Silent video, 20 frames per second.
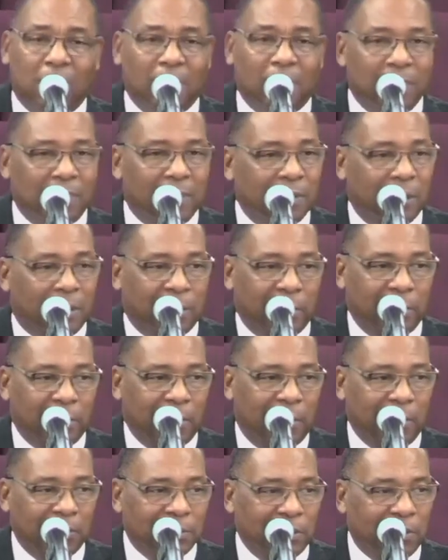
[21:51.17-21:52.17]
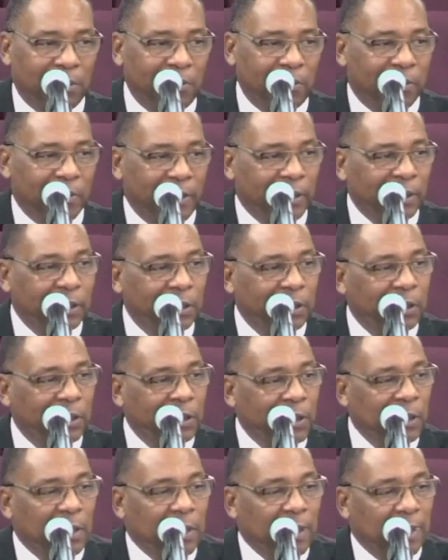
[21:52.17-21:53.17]
Y'all, y'all, y'all gonna get it.
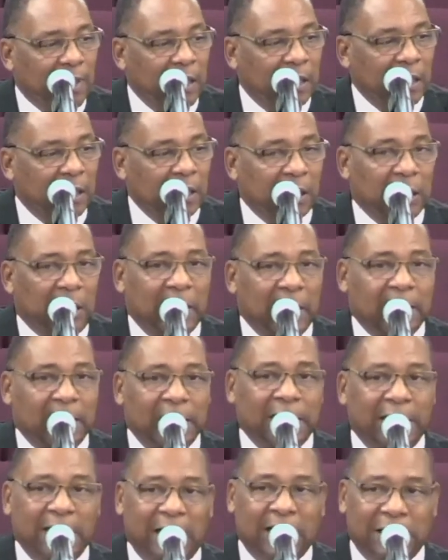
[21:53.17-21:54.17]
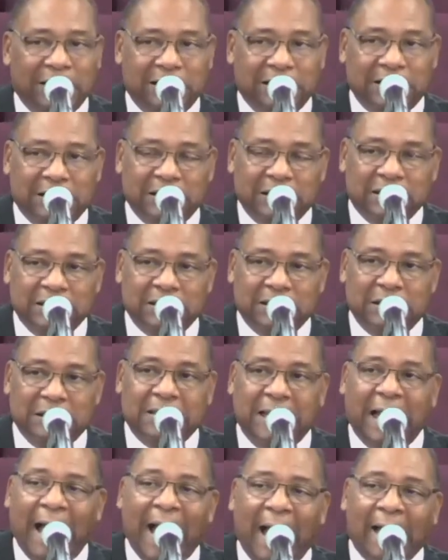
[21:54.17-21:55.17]
It, it. Had he not
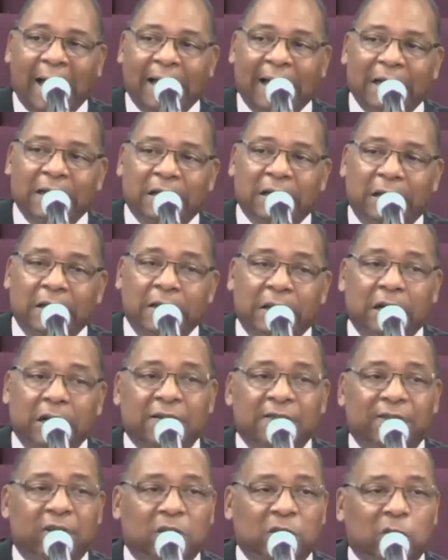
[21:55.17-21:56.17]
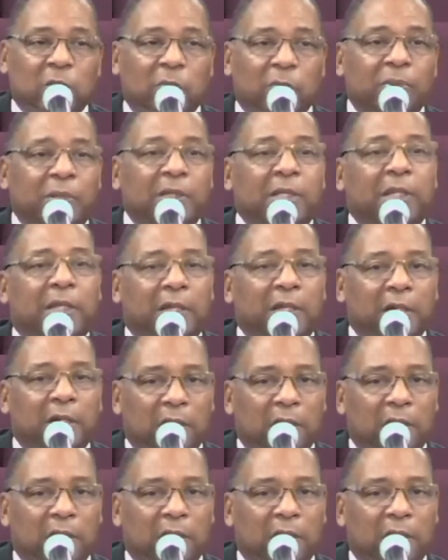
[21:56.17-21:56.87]
died, none of us would be here.